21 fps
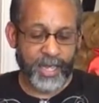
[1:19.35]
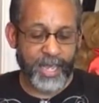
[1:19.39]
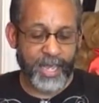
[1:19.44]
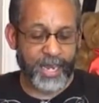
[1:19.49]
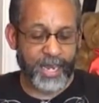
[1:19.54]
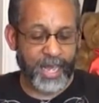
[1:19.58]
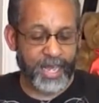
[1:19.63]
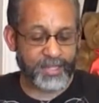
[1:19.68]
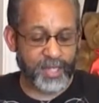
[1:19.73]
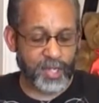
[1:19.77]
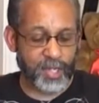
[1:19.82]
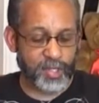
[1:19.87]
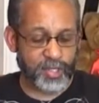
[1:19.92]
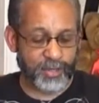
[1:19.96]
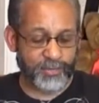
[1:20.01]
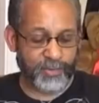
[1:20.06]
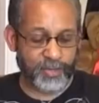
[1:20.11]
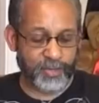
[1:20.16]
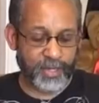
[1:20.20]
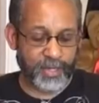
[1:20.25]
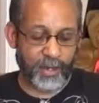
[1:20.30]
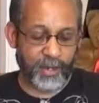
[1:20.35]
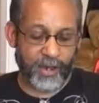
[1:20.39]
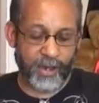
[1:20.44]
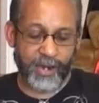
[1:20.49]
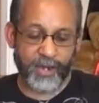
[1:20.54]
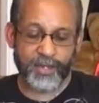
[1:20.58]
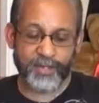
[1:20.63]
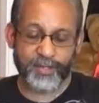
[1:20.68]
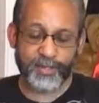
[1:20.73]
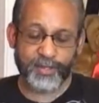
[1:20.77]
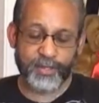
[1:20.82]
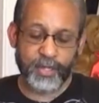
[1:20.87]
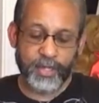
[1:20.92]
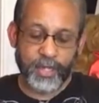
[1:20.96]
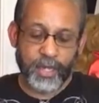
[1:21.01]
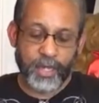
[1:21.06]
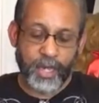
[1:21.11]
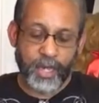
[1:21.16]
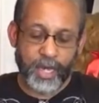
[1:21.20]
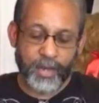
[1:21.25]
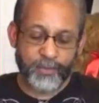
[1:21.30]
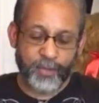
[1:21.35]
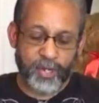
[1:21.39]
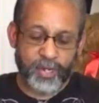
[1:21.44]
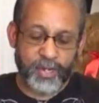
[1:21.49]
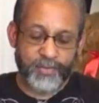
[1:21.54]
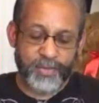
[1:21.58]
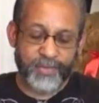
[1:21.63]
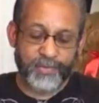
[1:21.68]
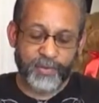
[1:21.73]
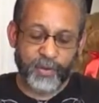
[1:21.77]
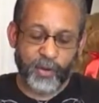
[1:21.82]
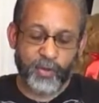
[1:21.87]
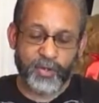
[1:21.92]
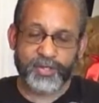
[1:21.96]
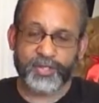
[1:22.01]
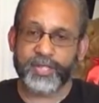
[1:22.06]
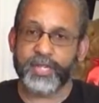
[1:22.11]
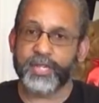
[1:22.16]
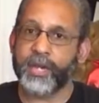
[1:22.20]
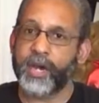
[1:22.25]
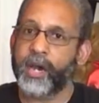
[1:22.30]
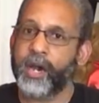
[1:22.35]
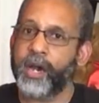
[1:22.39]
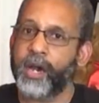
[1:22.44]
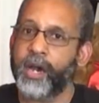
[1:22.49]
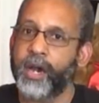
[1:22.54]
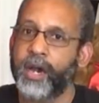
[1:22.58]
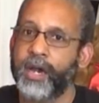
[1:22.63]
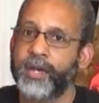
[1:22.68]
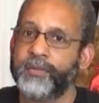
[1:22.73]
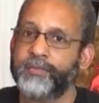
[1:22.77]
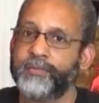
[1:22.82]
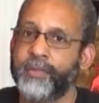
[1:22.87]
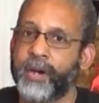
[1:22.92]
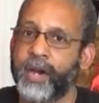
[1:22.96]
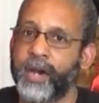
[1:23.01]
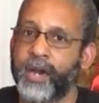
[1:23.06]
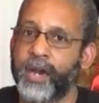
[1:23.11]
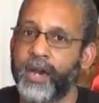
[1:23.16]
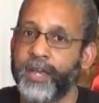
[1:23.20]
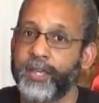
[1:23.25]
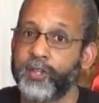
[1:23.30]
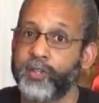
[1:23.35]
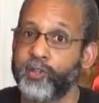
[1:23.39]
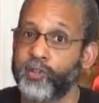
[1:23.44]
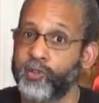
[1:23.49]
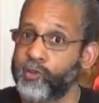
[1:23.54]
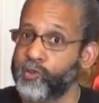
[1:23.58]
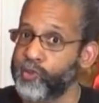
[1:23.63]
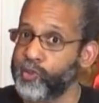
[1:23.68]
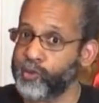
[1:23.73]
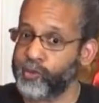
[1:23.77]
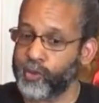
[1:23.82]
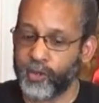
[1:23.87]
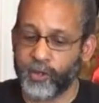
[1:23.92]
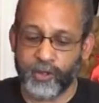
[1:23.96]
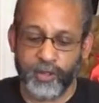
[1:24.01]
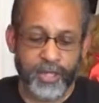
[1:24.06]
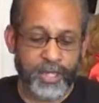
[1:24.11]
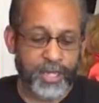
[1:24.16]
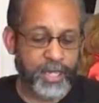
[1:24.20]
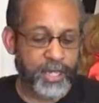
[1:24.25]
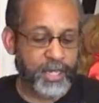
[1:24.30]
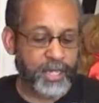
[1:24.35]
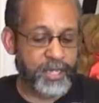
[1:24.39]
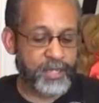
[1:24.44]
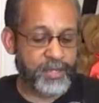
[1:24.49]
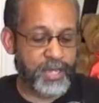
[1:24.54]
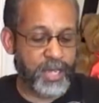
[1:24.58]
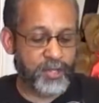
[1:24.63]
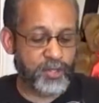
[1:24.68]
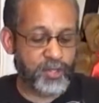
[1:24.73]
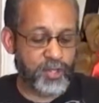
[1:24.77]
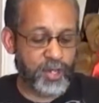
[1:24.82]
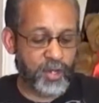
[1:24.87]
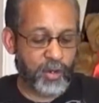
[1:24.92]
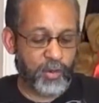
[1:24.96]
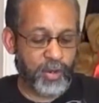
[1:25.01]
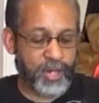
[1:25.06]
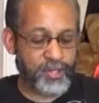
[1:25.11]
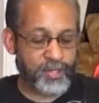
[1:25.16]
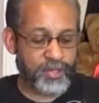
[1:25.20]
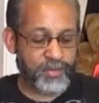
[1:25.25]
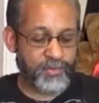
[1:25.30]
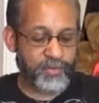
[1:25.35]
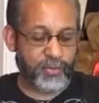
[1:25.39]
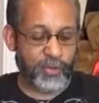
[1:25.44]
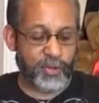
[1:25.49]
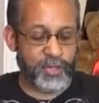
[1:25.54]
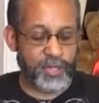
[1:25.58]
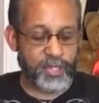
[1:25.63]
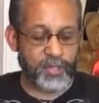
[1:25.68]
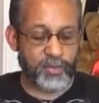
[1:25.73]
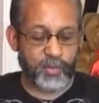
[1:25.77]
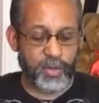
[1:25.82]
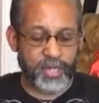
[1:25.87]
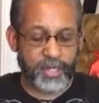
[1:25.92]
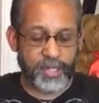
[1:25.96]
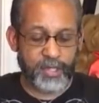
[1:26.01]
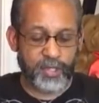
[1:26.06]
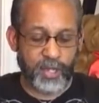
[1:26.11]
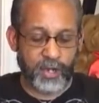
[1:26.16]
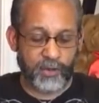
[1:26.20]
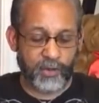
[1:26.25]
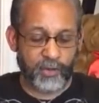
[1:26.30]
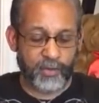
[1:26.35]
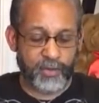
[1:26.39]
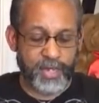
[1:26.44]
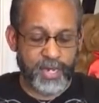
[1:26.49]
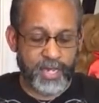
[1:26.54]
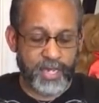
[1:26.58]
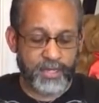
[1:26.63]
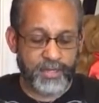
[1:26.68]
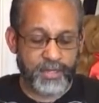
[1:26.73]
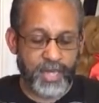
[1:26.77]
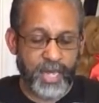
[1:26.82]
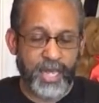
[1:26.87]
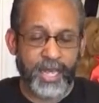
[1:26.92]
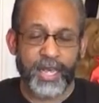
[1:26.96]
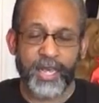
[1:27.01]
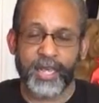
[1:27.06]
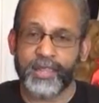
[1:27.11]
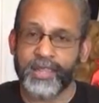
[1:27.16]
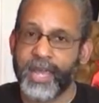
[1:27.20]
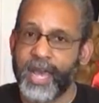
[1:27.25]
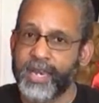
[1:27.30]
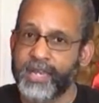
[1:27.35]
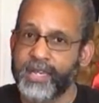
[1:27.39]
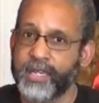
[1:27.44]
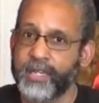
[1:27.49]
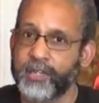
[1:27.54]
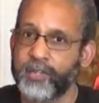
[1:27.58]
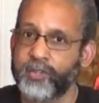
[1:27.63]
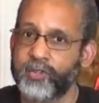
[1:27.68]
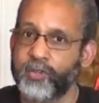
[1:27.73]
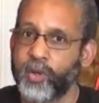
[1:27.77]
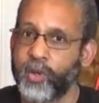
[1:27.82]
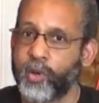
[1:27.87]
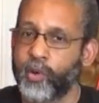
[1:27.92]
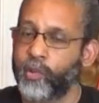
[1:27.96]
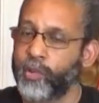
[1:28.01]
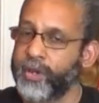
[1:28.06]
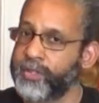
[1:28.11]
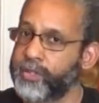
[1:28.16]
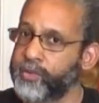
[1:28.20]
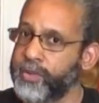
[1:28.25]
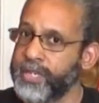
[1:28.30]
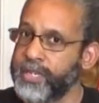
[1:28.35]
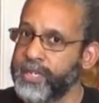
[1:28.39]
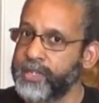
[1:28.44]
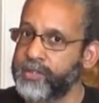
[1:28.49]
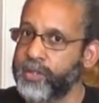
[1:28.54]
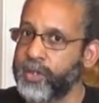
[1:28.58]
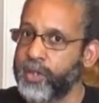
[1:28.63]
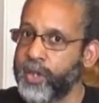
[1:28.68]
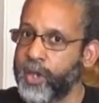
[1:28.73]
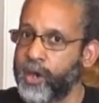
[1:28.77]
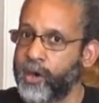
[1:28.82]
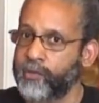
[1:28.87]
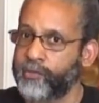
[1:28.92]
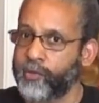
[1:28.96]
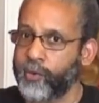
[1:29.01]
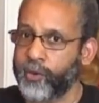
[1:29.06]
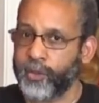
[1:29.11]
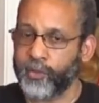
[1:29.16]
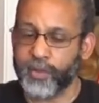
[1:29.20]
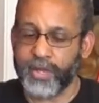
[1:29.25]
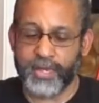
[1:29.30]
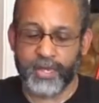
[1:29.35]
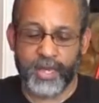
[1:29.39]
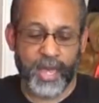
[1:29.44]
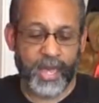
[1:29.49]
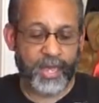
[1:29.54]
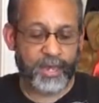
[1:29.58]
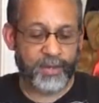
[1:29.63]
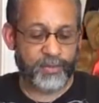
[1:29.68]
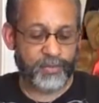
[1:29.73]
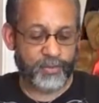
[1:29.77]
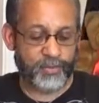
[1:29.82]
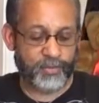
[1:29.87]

And as I shuffle the cards, I'm going to be focusing on my usual intention and question for these weekly general readings, and that is, what do we need to know for the week ahead?